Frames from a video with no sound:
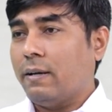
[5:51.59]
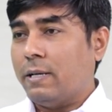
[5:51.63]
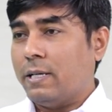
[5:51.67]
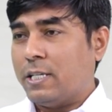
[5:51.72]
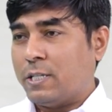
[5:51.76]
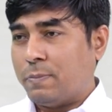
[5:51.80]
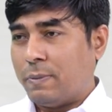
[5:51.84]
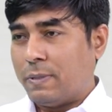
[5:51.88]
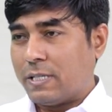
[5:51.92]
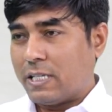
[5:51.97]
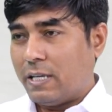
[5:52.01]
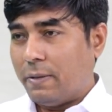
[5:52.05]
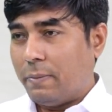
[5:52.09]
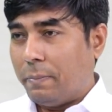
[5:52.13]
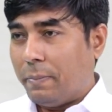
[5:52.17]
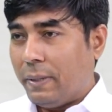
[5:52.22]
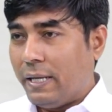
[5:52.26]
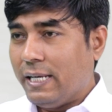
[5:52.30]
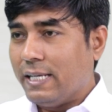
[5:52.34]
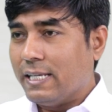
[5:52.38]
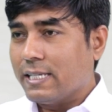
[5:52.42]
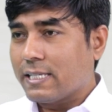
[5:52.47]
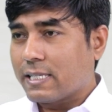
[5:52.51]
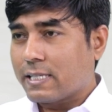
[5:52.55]
especially
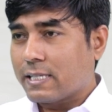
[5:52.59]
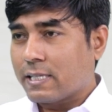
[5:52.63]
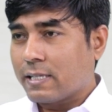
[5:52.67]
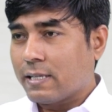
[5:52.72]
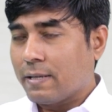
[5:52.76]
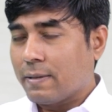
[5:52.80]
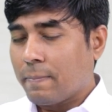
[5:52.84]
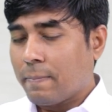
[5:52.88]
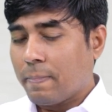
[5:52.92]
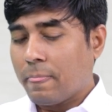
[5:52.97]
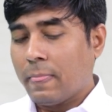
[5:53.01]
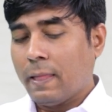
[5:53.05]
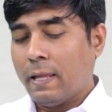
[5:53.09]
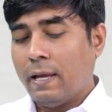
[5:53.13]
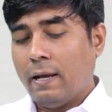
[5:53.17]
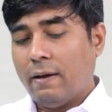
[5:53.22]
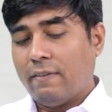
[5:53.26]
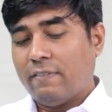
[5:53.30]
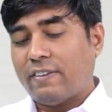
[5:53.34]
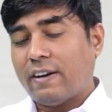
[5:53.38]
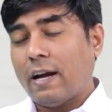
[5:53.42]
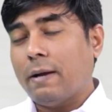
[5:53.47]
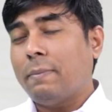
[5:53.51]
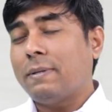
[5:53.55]
beans.
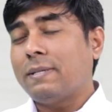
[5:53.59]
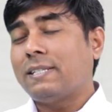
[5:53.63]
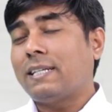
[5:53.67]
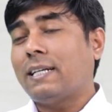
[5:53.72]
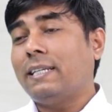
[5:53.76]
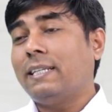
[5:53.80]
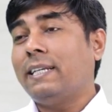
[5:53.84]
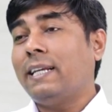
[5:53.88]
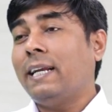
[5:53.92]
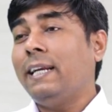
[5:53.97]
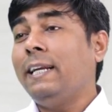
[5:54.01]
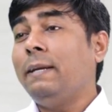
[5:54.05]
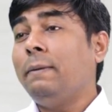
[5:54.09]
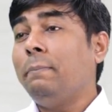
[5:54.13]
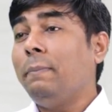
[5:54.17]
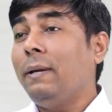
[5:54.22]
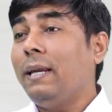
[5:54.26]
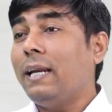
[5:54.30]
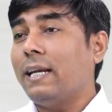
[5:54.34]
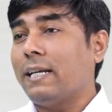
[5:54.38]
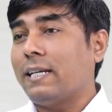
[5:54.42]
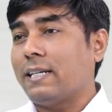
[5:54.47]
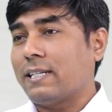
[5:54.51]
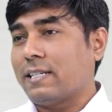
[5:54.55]
Fibers are there in
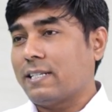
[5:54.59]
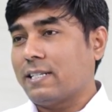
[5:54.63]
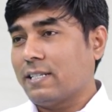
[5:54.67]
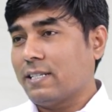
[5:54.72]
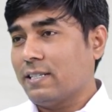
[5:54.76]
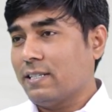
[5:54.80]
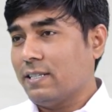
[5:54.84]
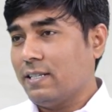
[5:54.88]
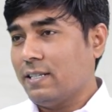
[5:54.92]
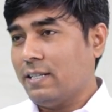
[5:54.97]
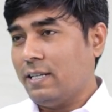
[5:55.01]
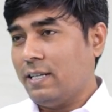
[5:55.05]
millet.